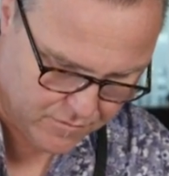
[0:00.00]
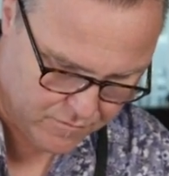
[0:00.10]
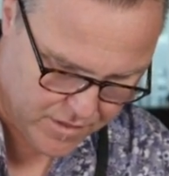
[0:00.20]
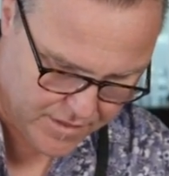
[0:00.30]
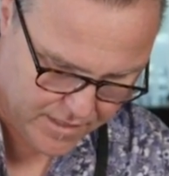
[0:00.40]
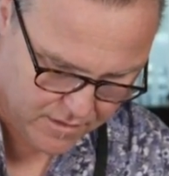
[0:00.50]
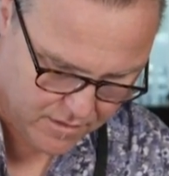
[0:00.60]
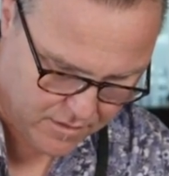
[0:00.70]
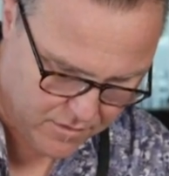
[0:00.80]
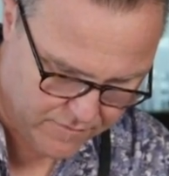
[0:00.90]
run that
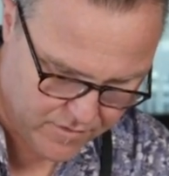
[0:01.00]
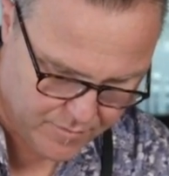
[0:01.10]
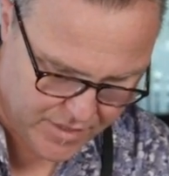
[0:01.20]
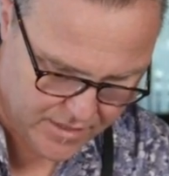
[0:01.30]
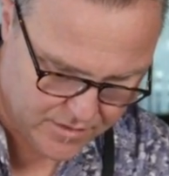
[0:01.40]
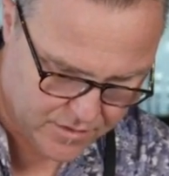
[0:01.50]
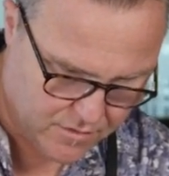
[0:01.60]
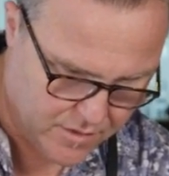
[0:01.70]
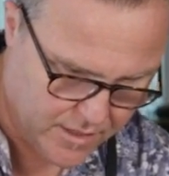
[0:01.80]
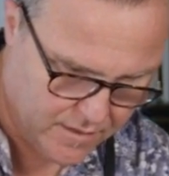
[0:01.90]
all over the
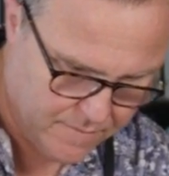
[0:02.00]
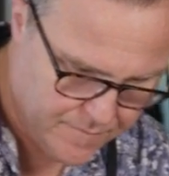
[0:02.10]
panettone.